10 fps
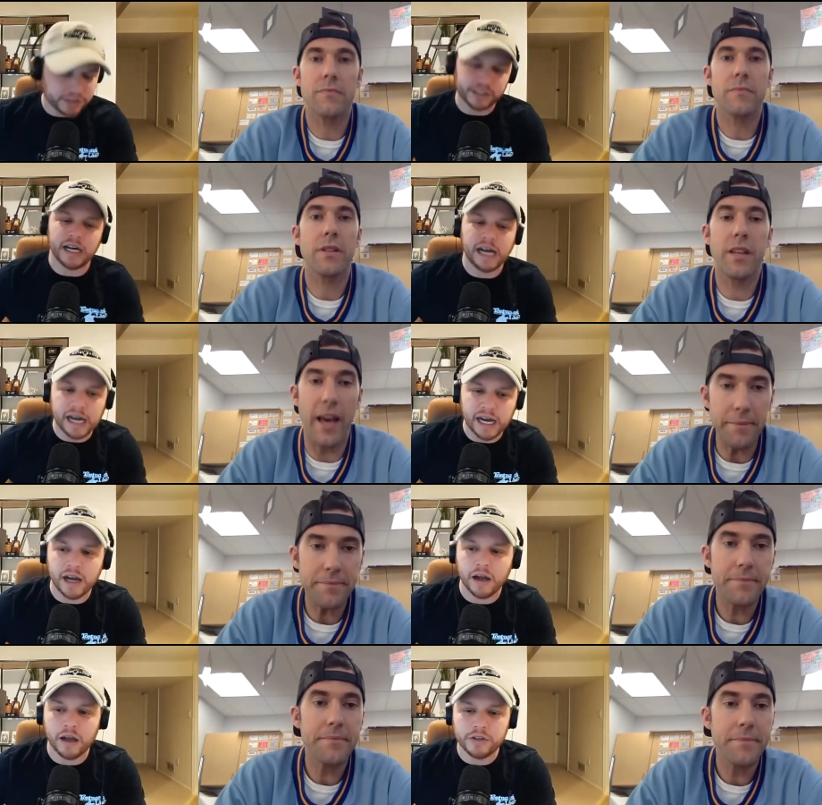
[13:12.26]

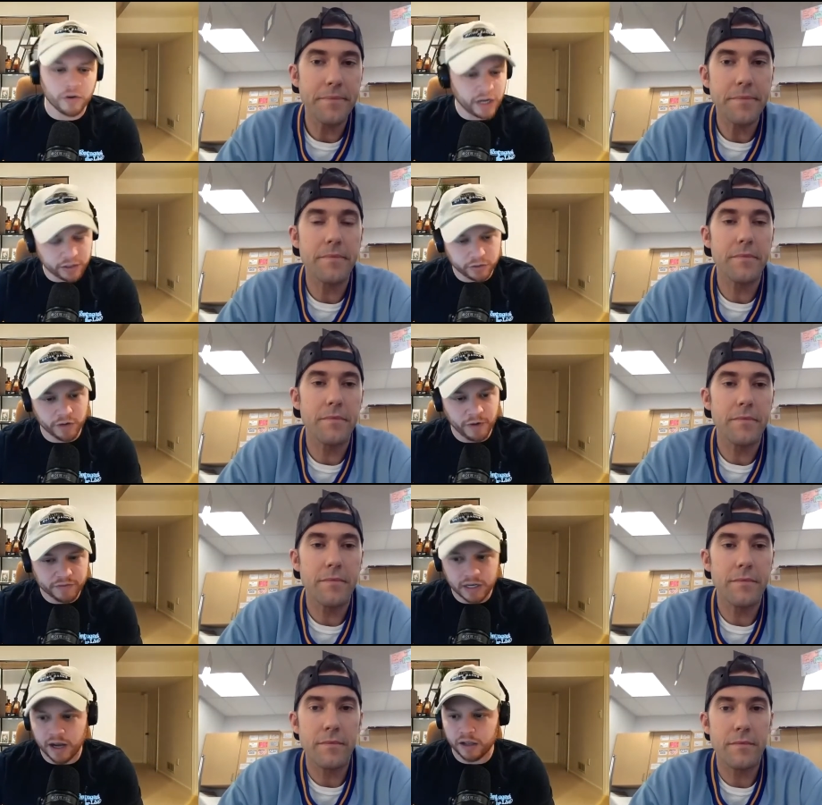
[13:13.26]
Speaker 1: Uh, donated
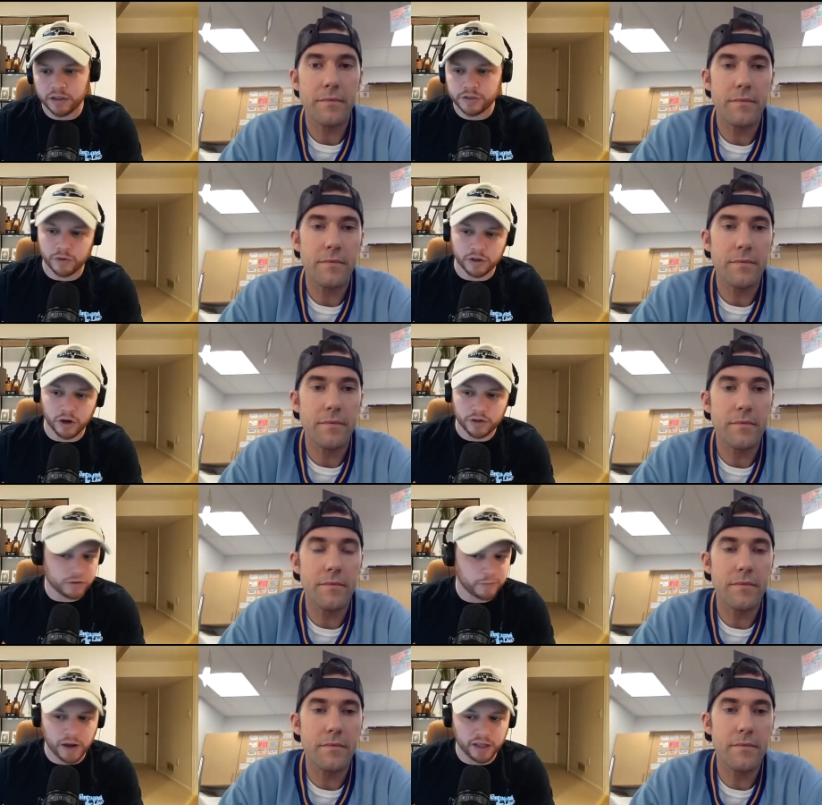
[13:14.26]
$35 for a card that's
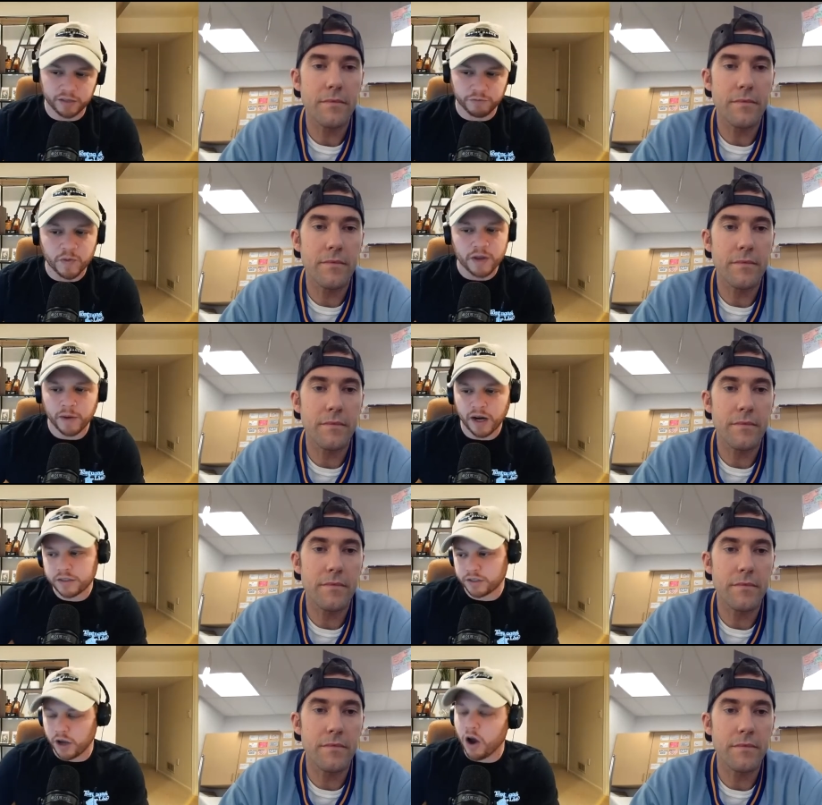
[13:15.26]
probably like 15 bucks.
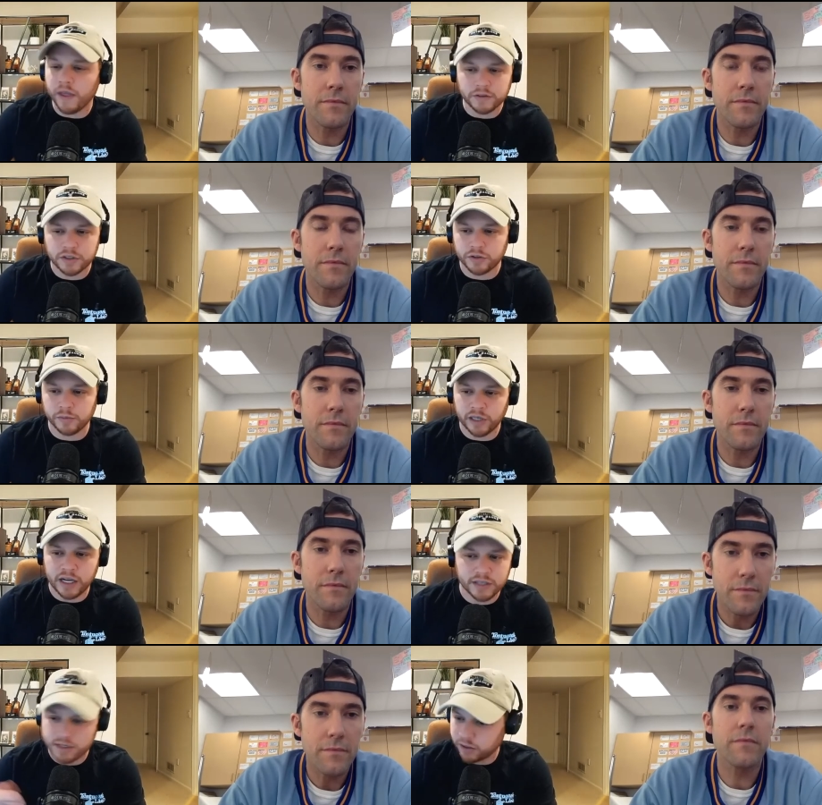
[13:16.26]
So that was extremely nice. I
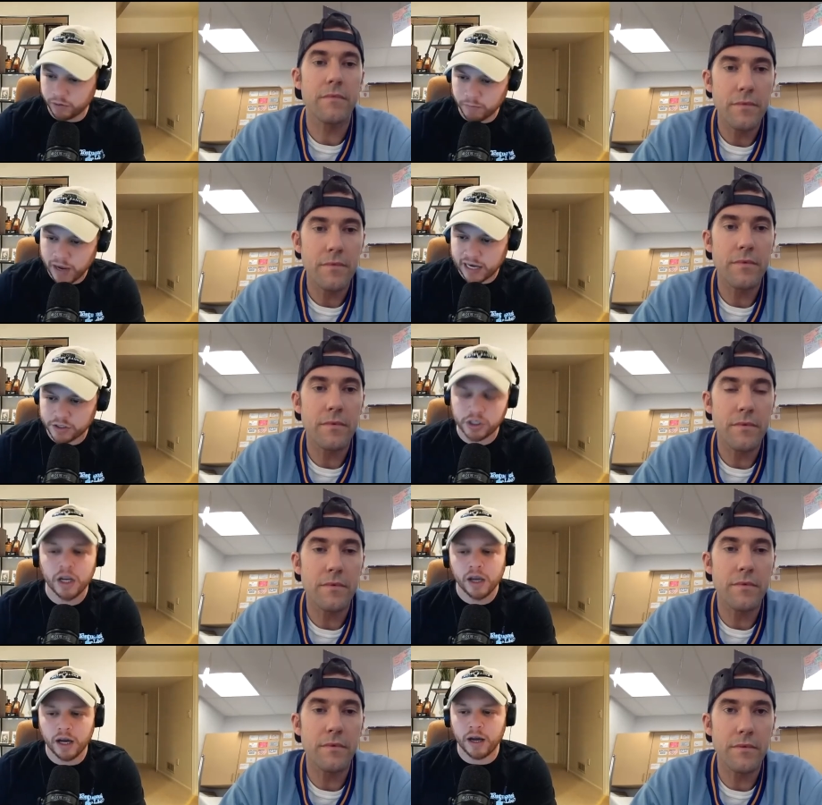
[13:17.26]
said I would match
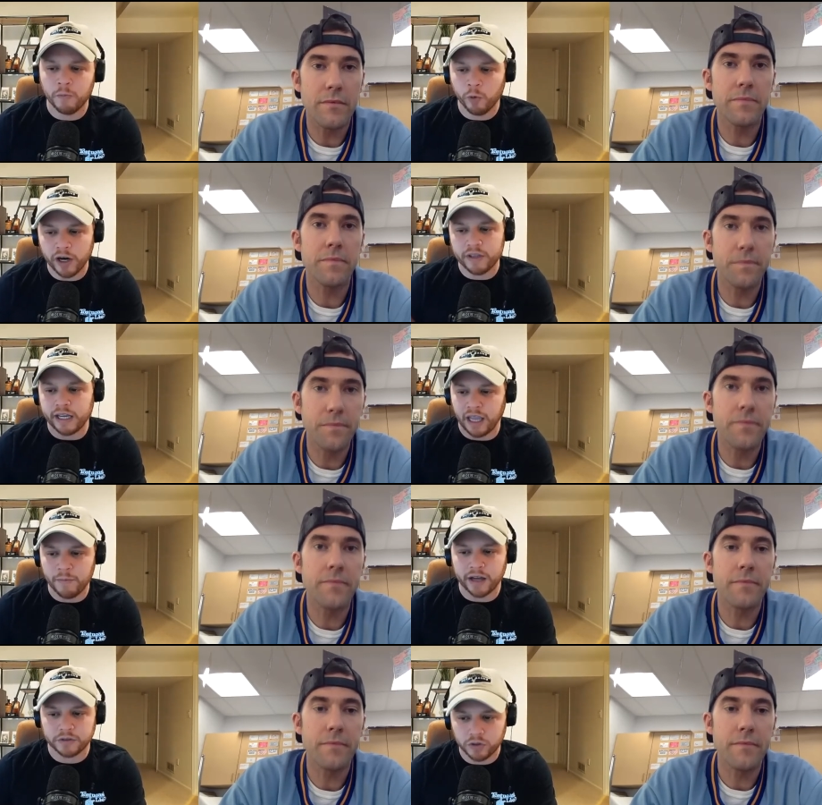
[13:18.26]
um, whatever that came
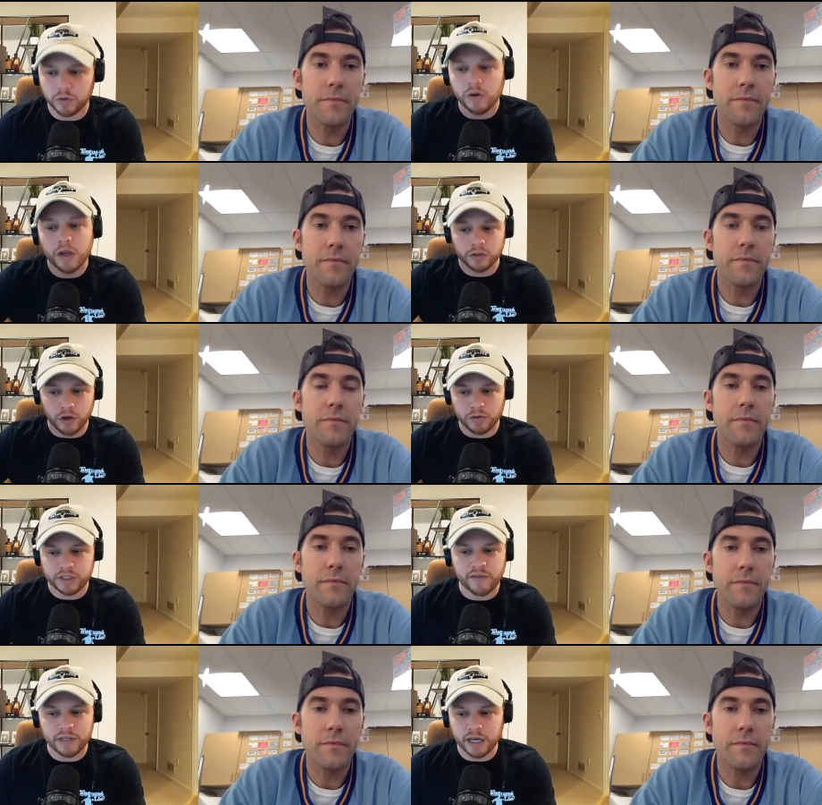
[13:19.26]
out to. So
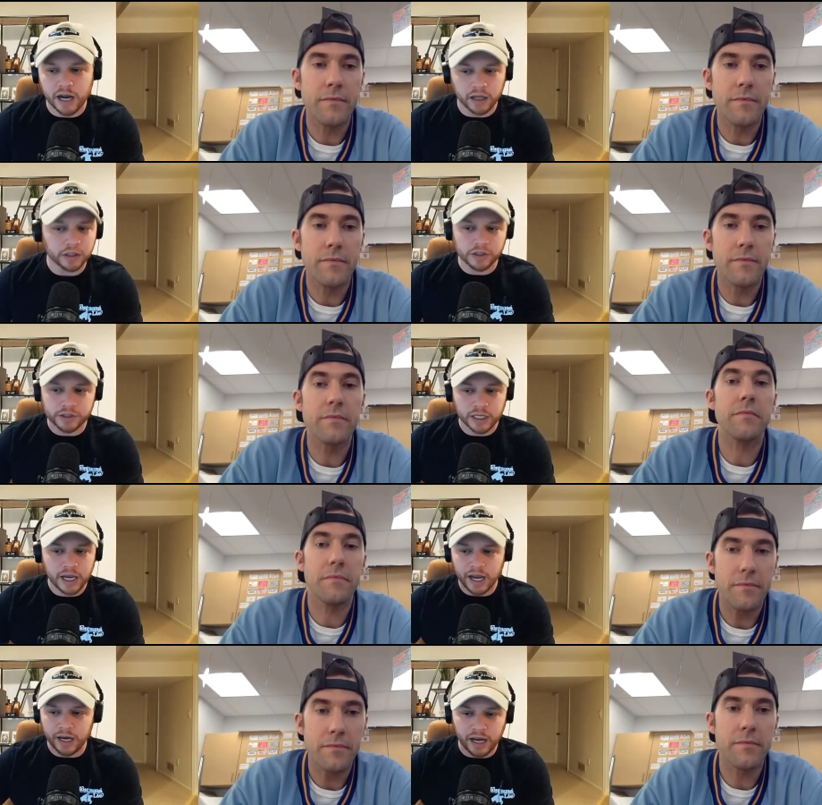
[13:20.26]
$70.
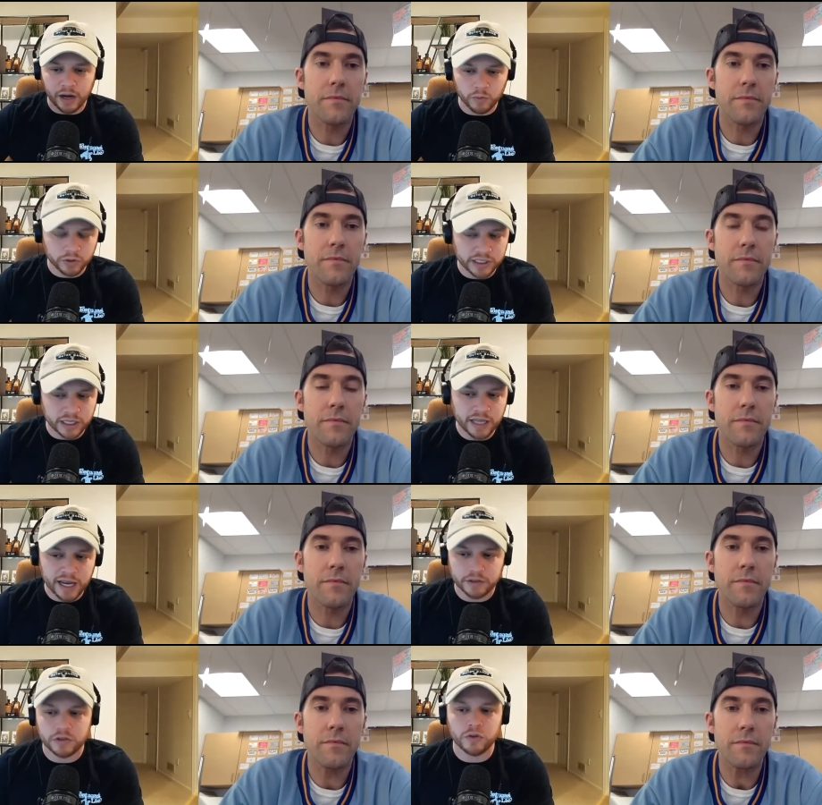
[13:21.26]
And I will send that
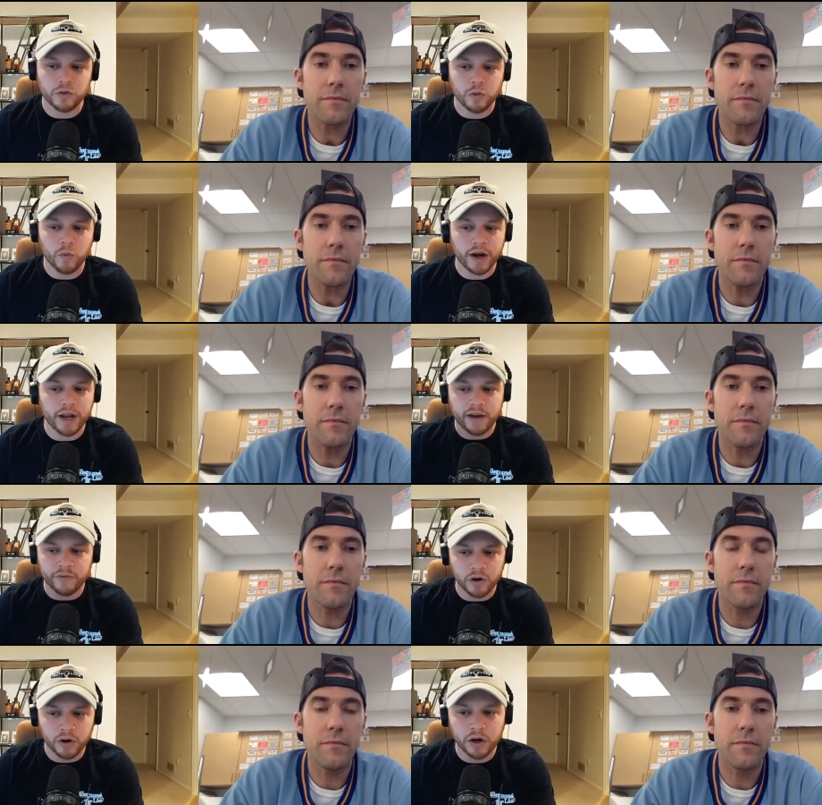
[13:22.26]
to whatever.